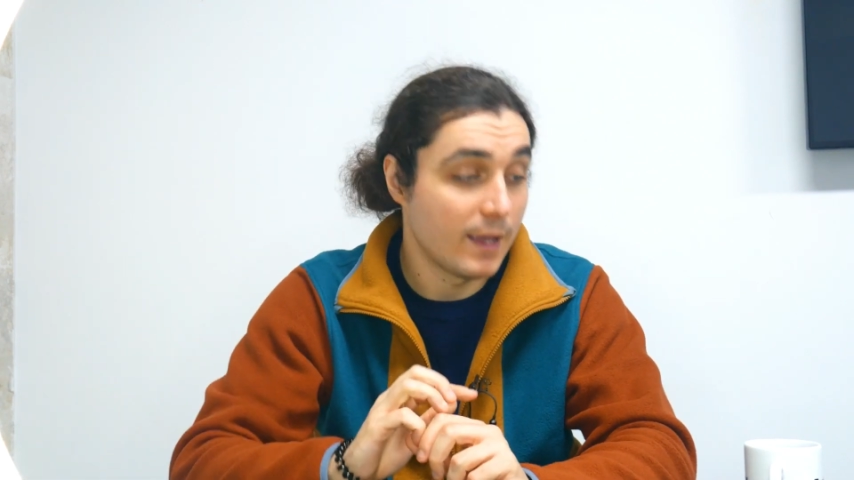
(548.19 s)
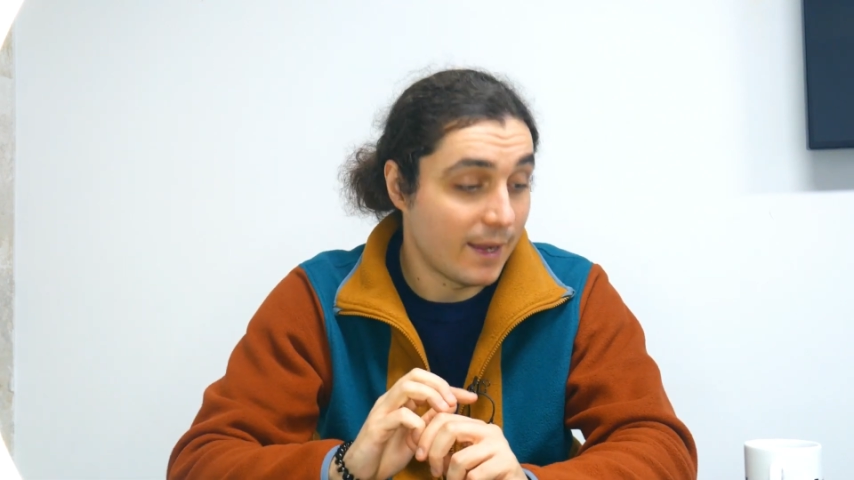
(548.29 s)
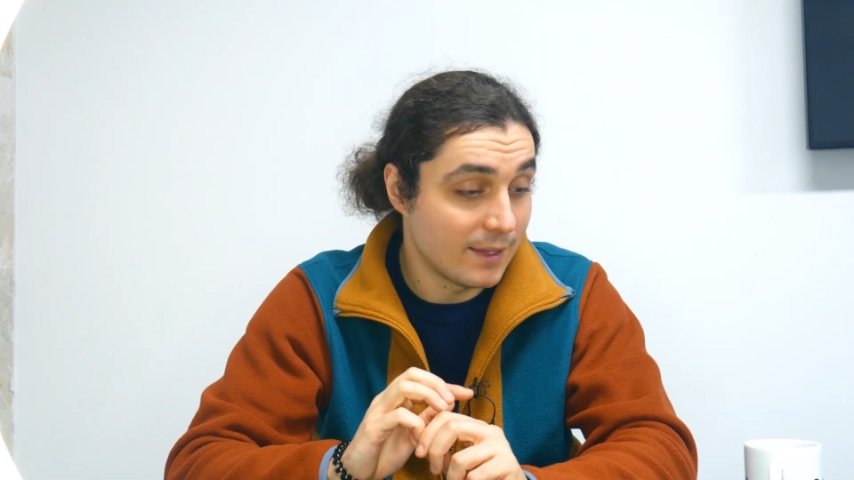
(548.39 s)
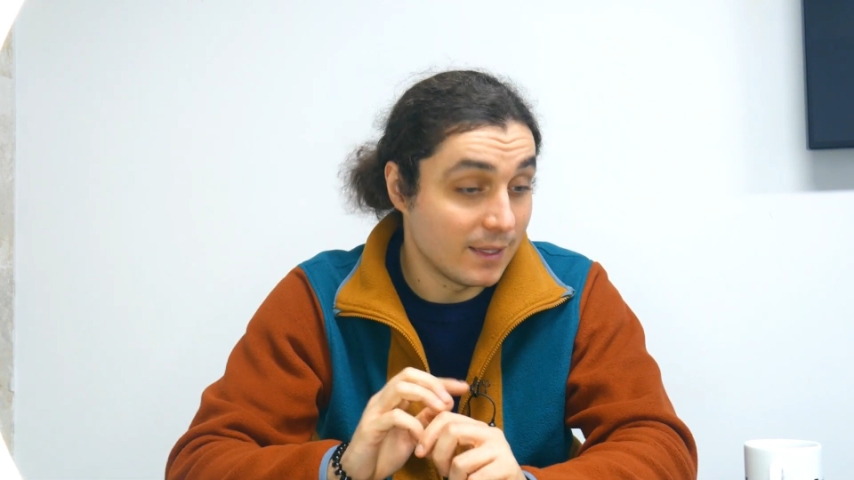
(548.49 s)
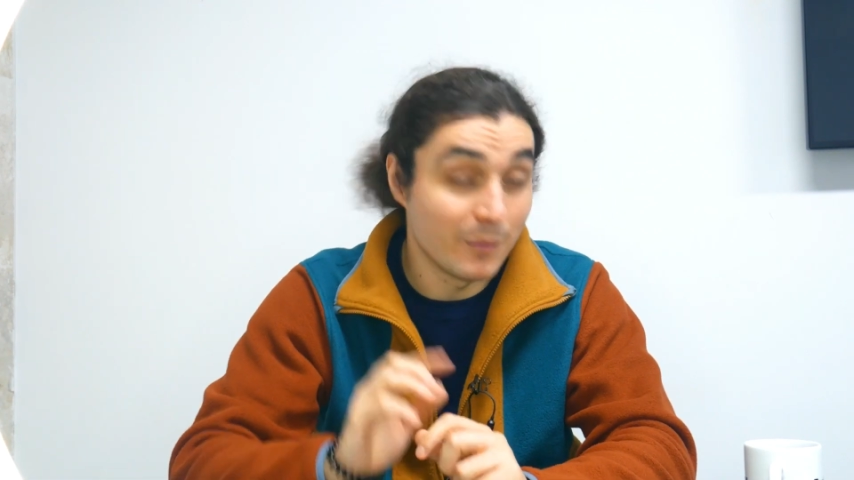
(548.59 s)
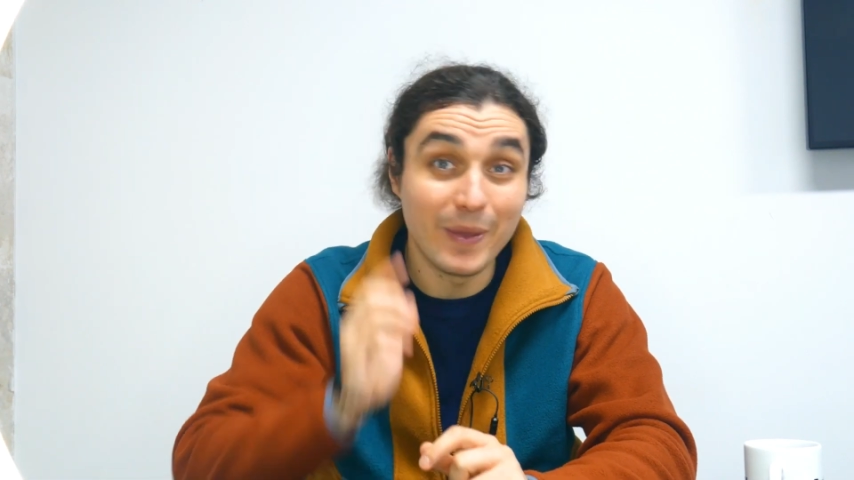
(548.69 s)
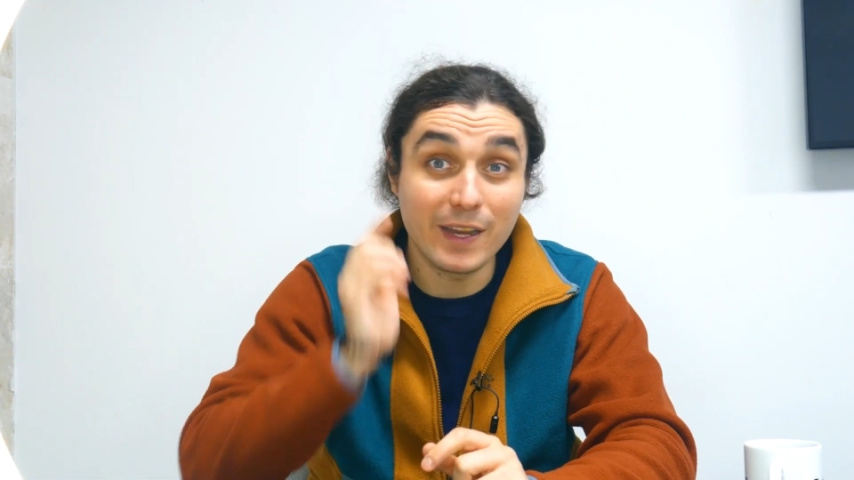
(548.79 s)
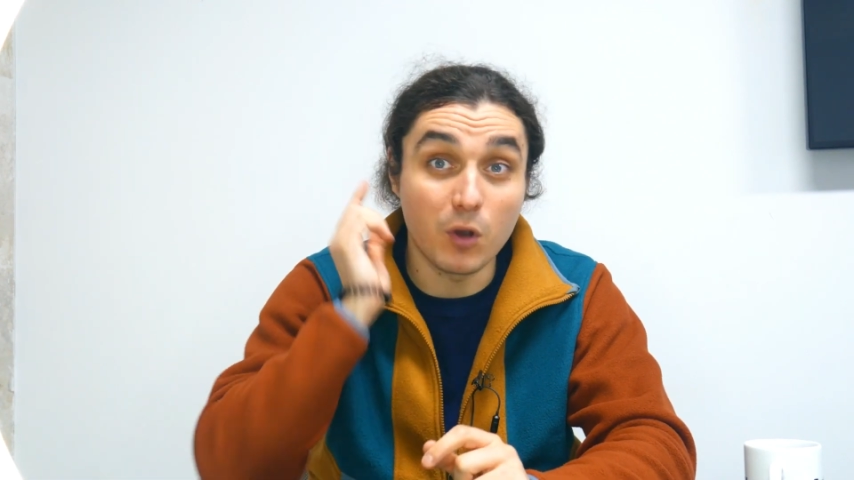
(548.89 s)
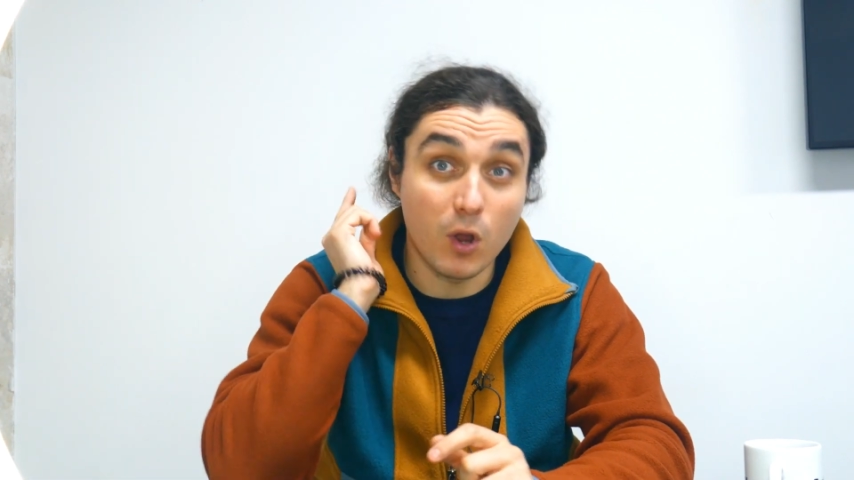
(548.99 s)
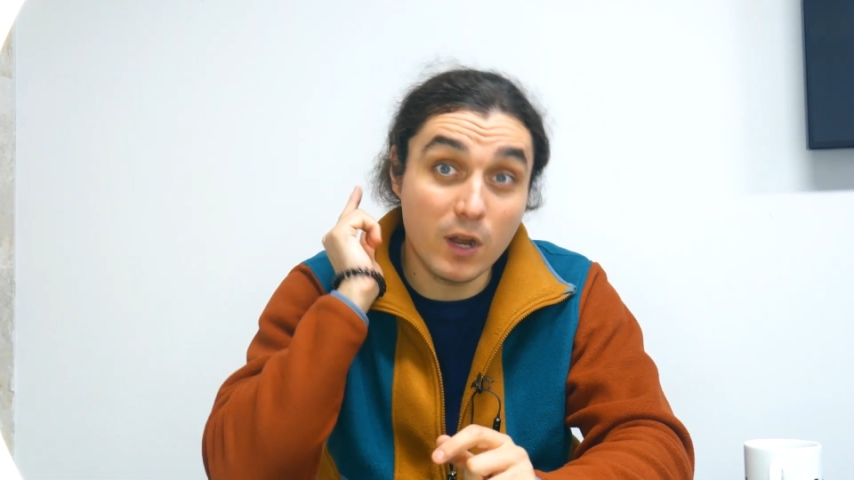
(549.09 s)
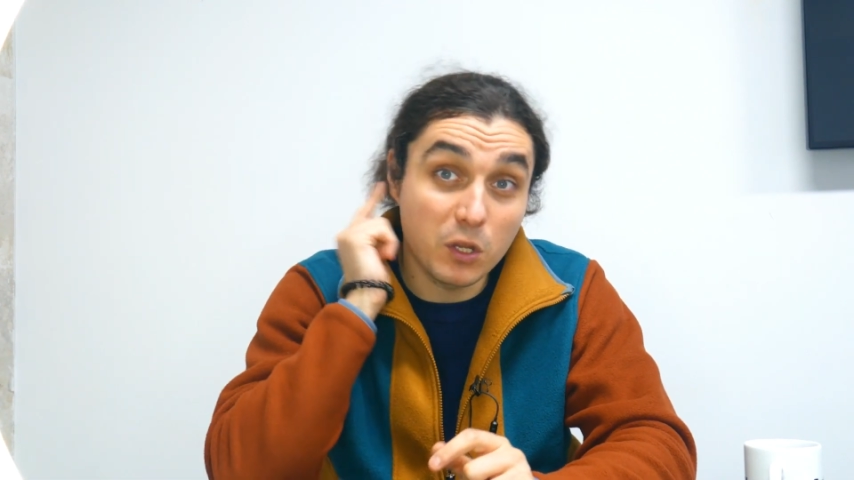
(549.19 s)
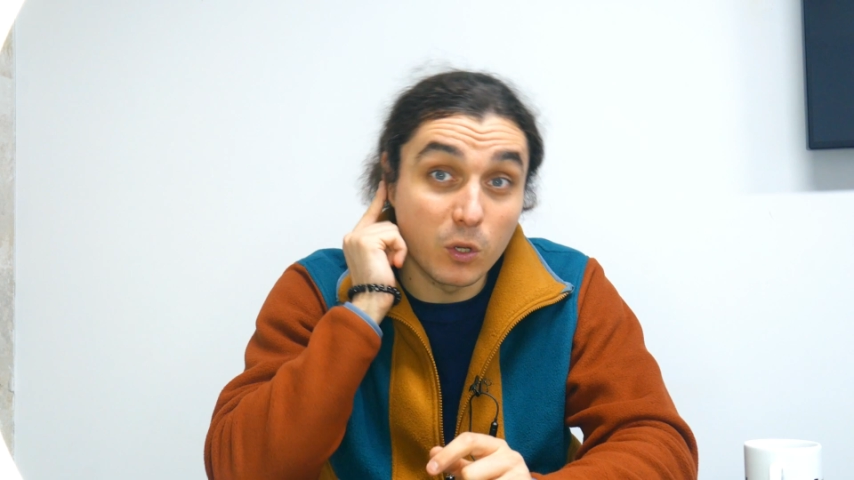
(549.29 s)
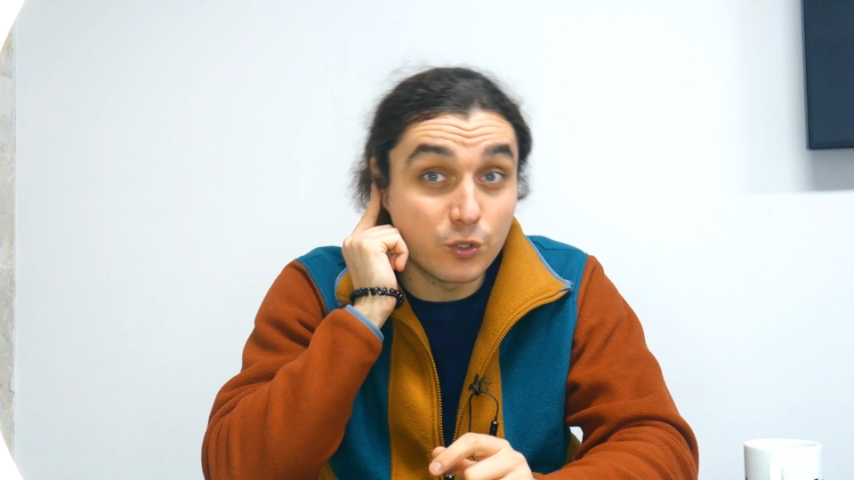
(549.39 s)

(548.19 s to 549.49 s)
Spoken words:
and better audio?